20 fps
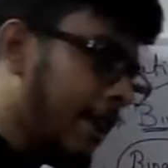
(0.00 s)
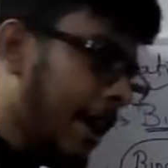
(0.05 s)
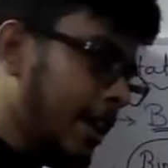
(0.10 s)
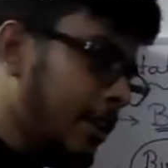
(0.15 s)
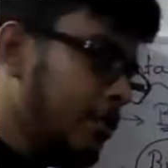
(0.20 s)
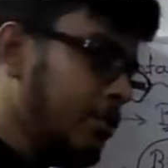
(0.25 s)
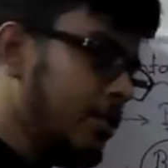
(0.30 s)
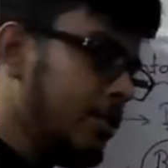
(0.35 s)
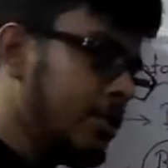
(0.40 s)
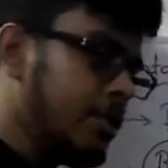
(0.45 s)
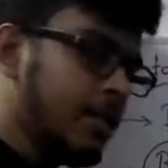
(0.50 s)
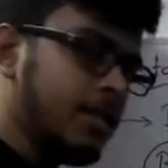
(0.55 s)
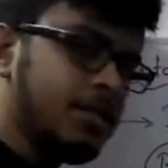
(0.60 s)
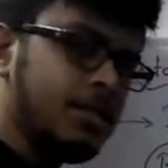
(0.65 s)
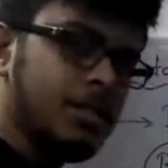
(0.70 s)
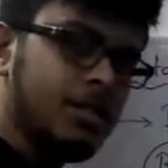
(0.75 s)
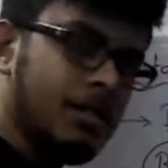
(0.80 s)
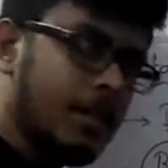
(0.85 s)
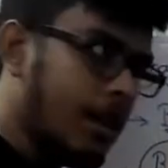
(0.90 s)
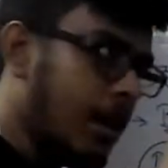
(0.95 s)
is just
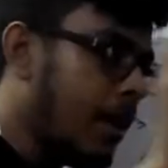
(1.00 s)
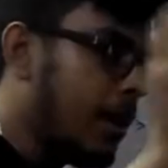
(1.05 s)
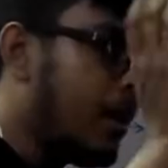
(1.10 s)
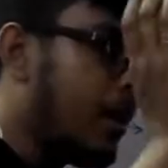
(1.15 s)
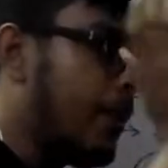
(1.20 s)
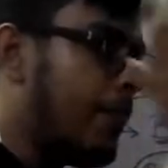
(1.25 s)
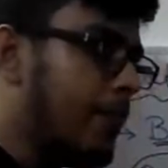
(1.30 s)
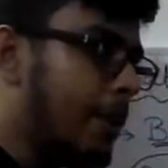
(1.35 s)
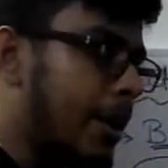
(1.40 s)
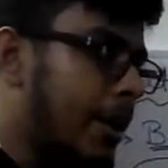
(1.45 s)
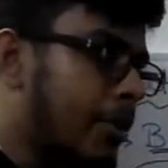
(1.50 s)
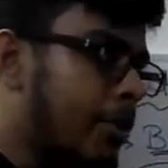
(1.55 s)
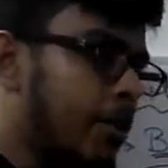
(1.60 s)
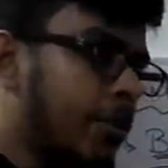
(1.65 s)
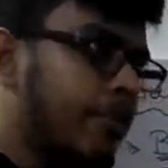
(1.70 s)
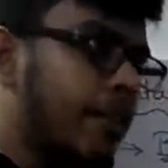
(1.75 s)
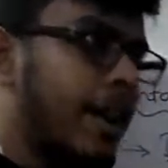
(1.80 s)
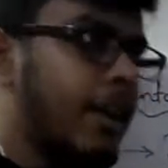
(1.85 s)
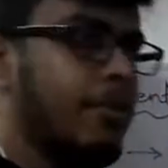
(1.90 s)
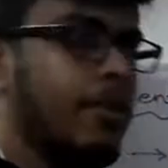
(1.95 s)
a particular value
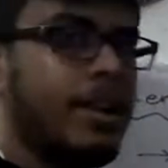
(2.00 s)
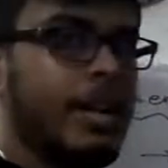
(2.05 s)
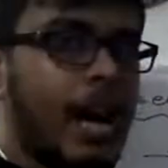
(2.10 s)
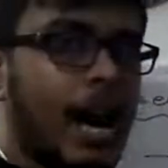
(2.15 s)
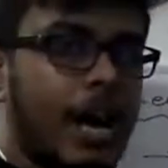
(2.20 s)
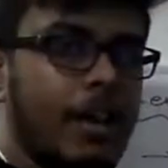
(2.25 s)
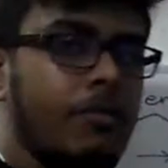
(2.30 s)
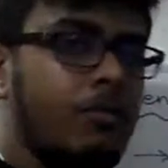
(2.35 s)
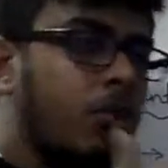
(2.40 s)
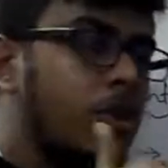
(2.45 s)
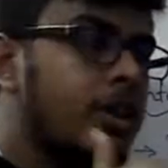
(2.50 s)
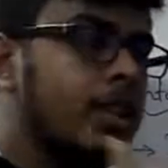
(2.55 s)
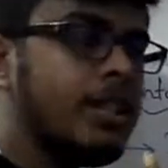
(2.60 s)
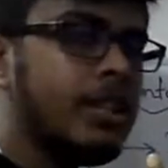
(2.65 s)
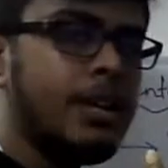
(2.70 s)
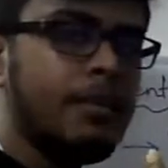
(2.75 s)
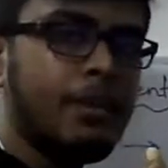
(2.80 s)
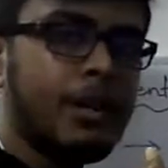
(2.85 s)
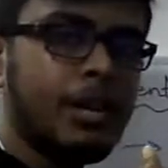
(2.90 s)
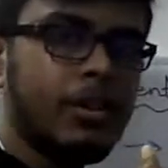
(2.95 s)
at a high voltage and a
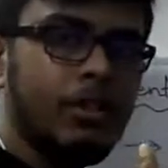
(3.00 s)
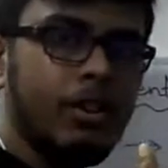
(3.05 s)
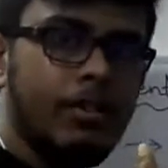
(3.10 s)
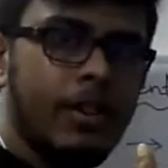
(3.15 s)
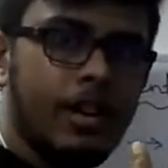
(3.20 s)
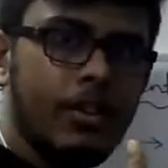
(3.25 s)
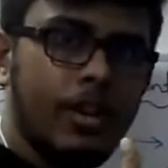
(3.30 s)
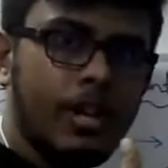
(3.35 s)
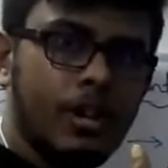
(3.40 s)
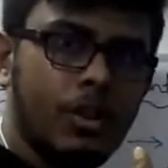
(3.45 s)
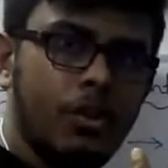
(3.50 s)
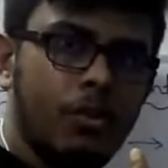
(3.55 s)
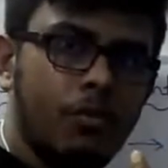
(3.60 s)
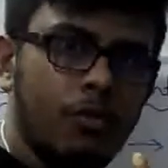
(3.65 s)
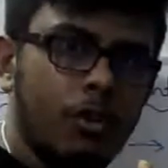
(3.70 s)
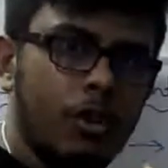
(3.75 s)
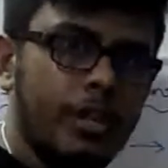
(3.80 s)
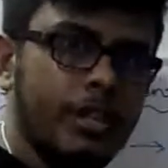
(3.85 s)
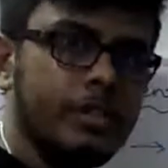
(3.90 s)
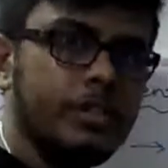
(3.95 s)
particular value at low voltage.
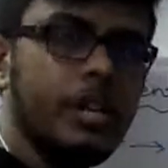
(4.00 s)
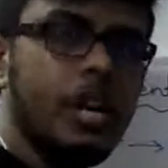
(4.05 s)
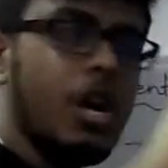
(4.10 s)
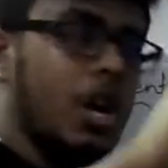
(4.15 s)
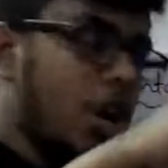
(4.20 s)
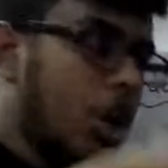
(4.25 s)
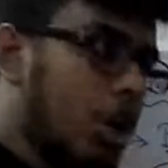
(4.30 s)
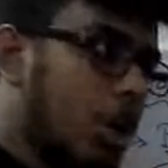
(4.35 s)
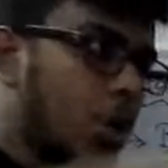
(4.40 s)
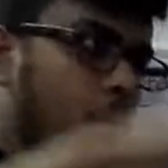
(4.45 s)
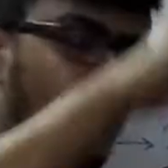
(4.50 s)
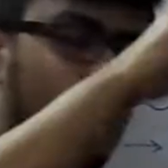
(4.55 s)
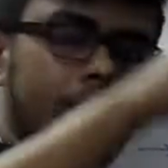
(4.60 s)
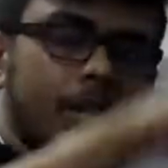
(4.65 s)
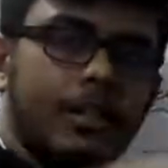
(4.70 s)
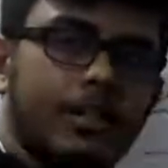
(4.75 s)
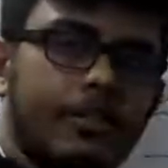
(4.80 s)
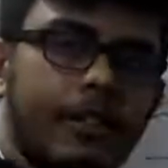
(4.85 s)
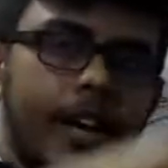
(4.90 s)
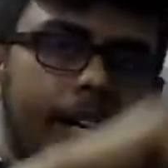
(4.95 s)
No other
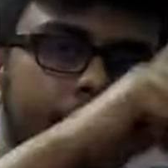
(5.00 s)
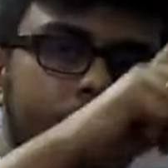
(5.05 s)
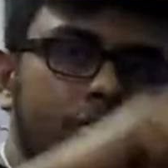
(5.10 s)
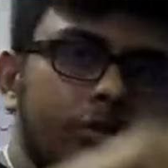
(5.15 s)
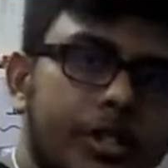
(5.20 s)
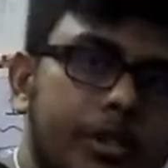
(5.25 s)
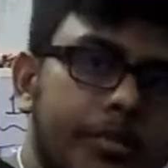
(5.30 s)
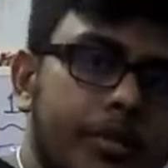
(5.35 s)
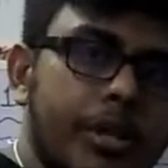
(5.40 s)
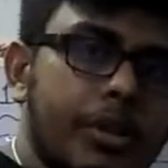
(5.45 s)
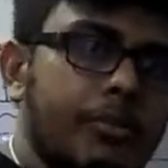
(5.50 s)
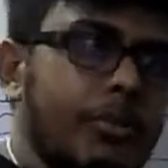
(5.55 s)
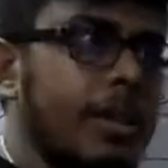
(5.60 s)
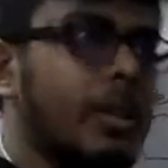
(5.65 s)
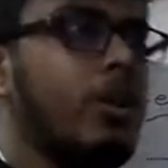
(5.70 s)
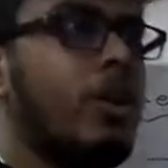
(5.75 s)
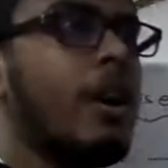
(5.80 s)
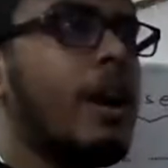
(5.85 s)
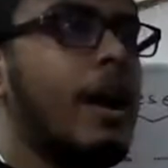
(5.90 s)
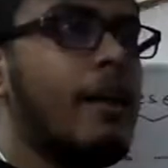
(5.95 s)
values in between or
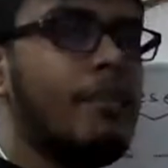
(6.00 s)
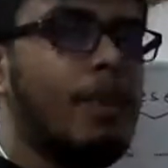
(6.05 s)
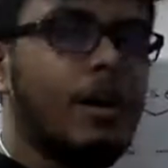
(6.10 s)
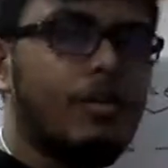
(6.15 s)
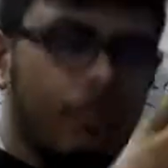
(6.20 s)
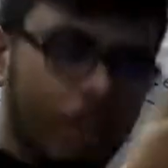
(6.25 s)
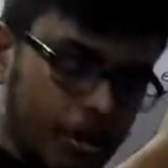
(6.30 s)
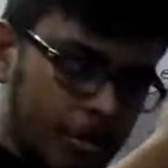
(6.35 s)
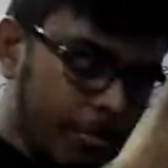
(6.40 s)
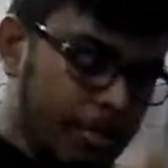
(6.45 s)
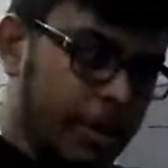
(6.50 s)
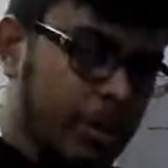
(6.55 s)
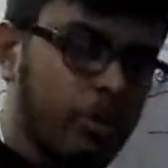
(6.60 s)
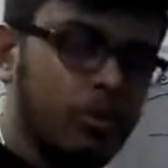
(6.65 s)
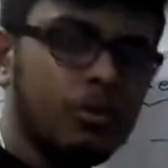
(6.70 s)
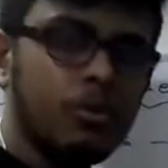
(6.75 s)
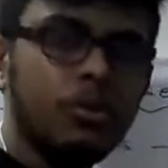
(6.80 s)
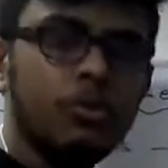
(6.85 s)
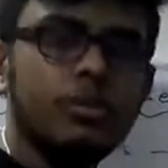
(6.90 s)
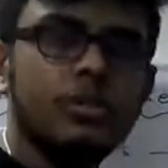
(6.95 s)
above or below those